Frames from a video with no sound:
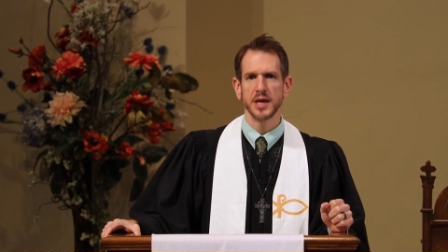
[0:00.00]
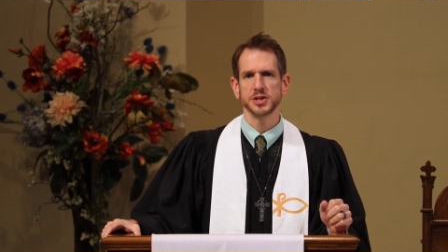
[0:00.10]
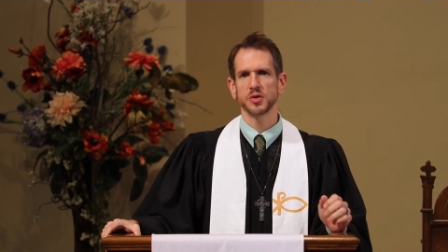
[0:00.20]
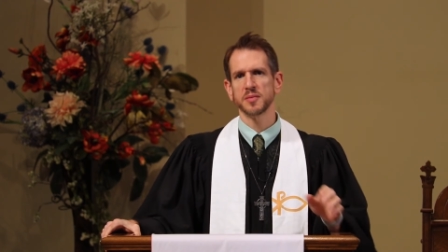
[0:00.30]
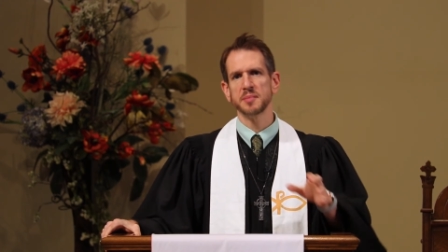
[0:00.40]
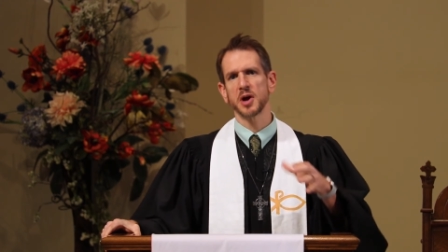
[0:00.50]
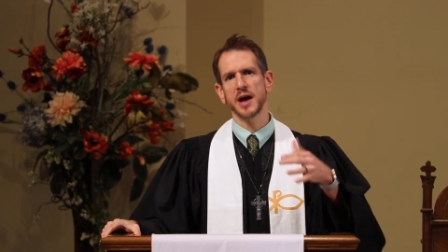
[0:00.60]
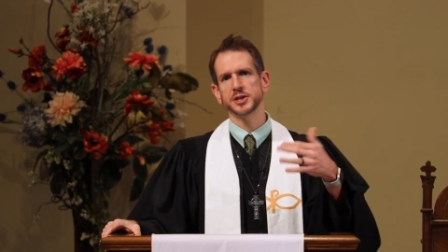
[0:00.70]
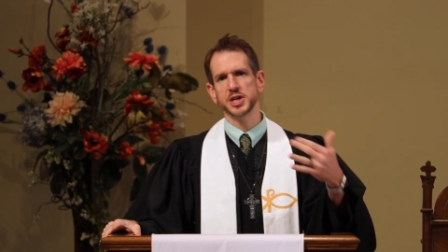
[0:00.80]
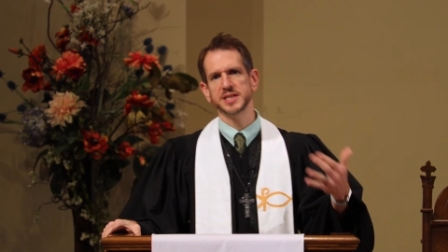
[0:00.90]
Do you remember
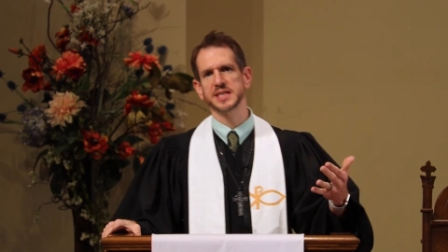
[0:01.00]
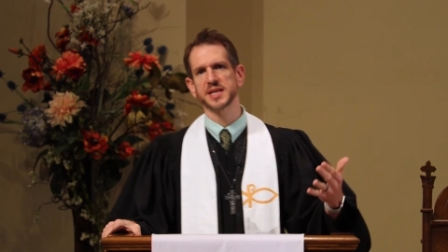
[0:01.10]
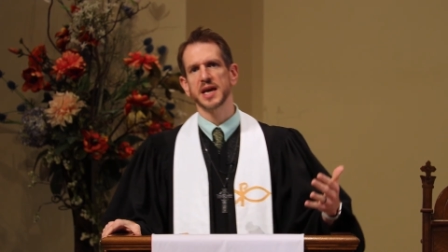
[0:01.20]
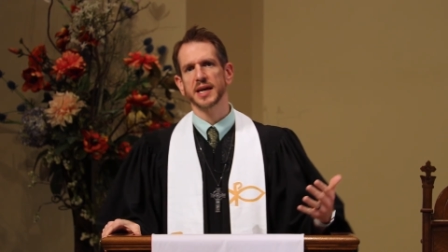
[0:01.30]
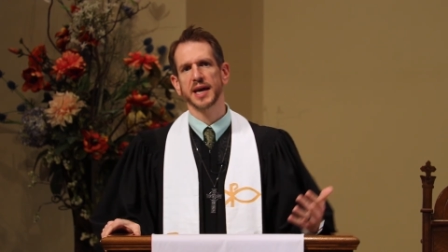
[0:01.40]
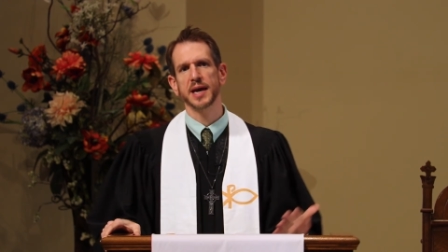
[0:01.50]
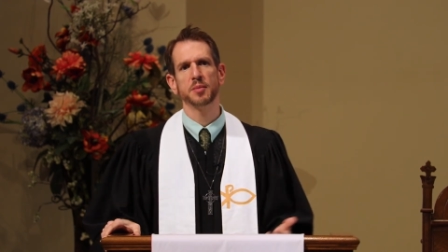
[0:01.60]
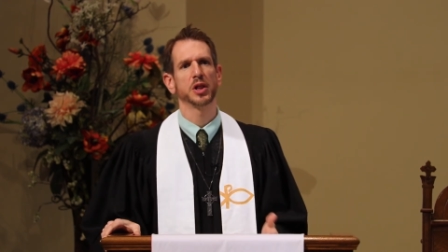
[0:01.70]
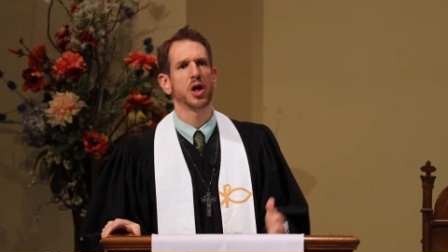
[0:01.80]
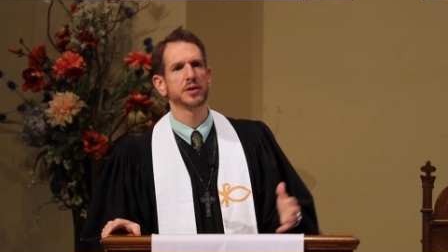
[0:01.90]
how Jesus
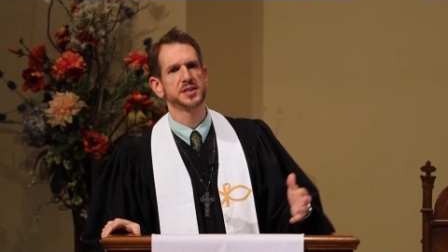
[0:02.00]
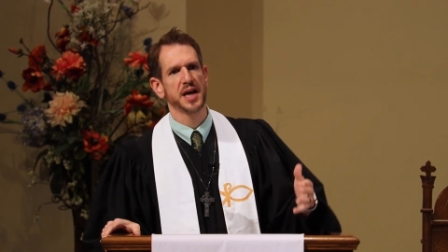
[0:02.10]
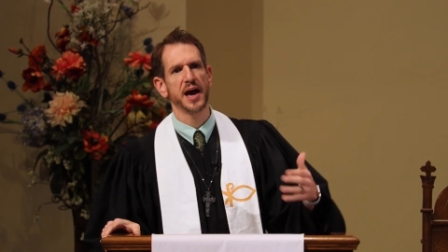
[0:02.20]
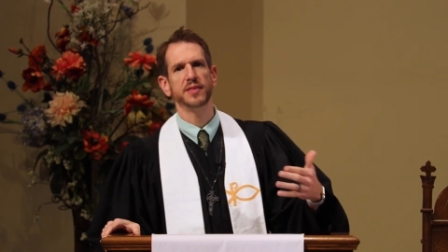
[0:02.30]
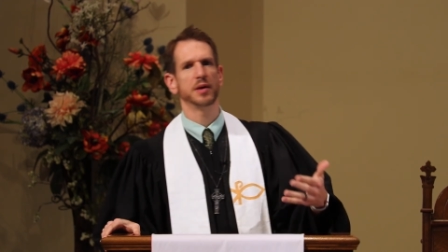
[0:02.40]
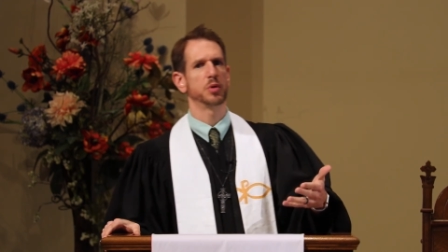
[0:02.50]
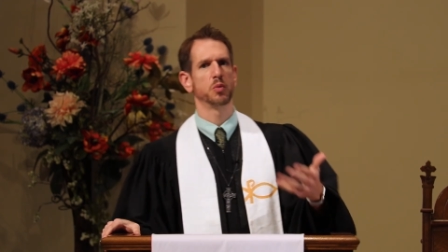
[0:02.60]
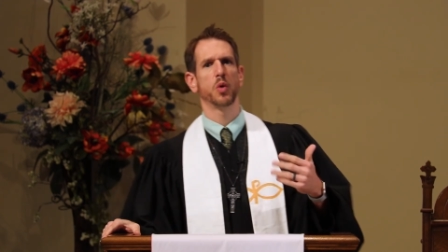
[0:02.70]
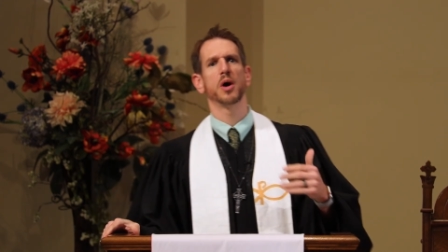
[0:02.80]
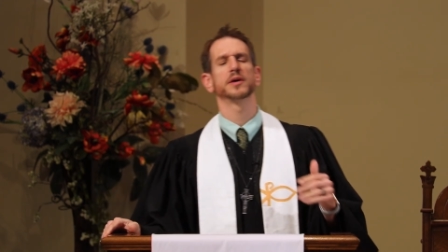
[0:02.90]
came alongside them
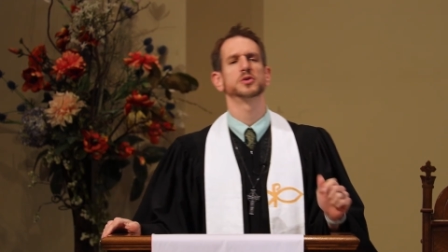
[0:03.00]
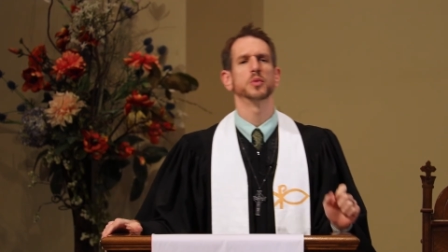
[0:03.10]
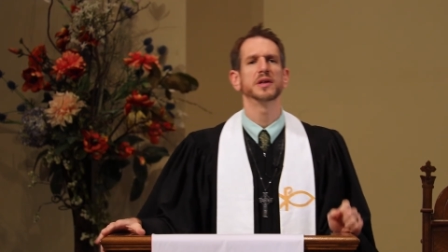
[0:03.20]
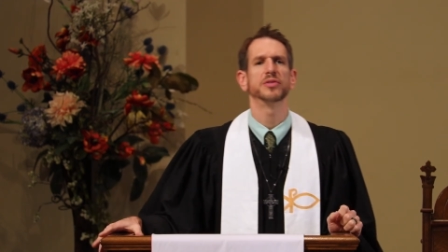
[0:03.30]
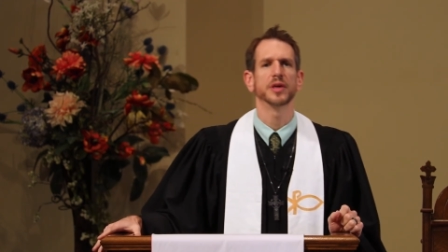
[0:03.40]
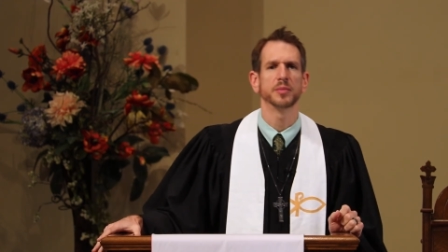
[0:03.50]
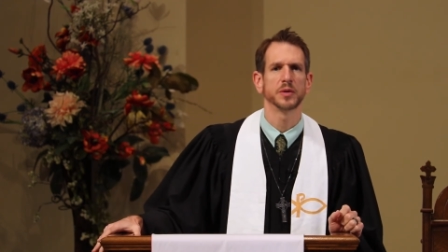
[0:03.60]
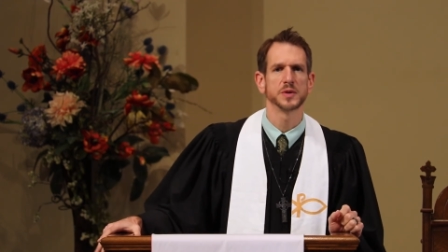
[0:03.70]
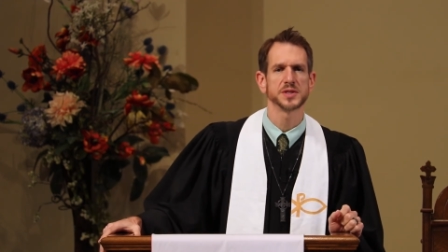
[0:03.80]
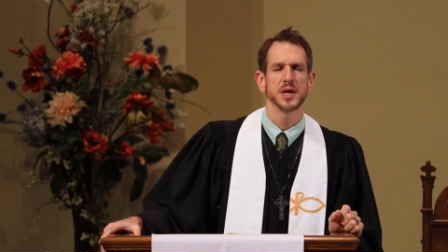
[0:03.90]
and walked with them
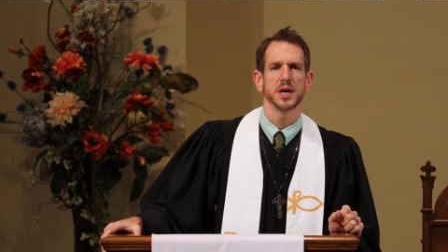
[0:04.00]
and was,